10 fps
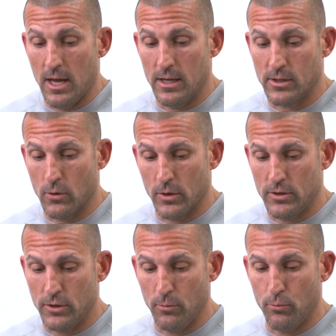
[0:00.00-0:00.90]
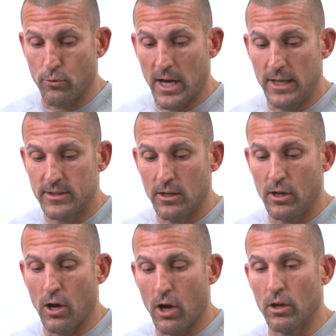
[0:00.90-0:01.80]
is going to Brett
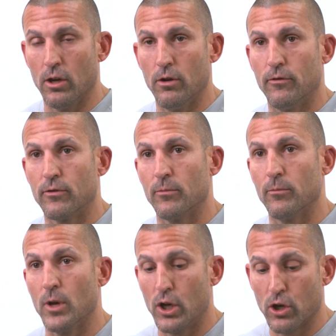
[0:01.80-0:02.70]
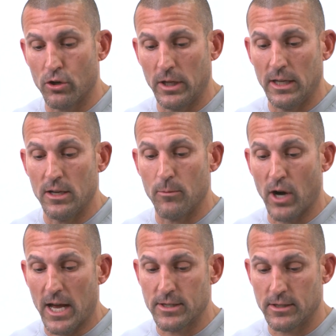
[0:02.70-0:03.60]
Garlow from Kearney,
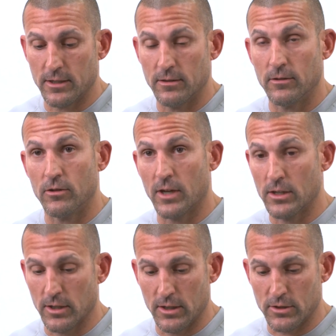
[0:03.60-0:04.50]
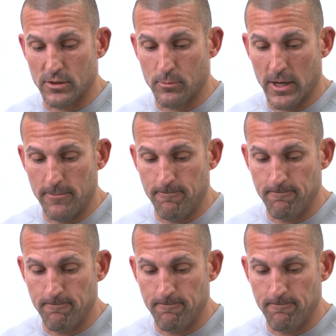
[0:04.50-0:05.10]
Nebraska. Congratulations, Brett.